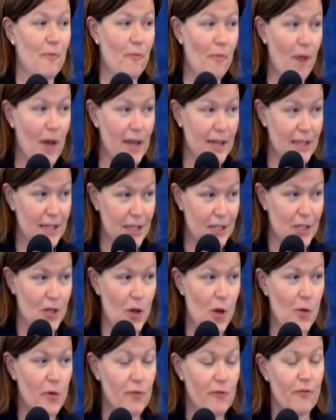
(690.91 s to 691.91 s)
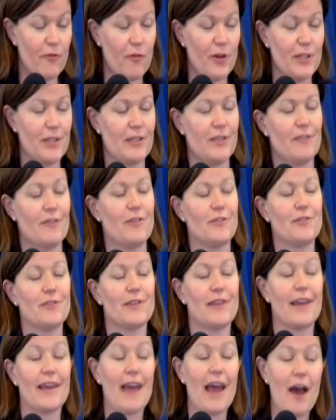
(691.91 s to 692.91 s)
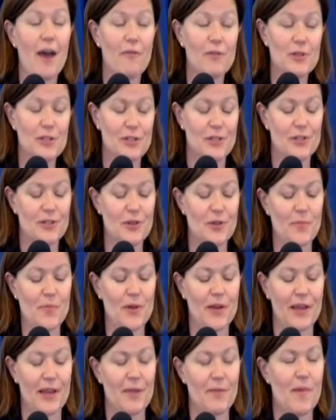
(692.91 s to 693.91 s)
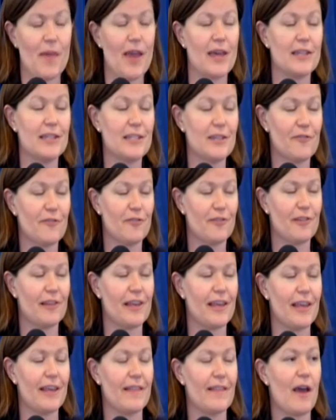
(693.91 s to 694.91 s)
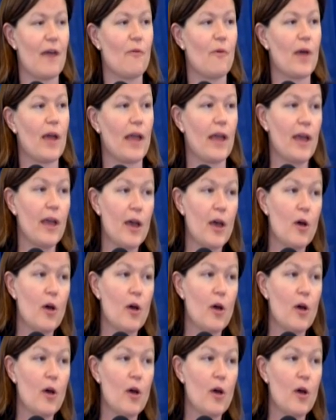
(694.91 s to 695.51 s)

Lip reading: what the tone of voice they're using and how we should interpret a command differently in that way.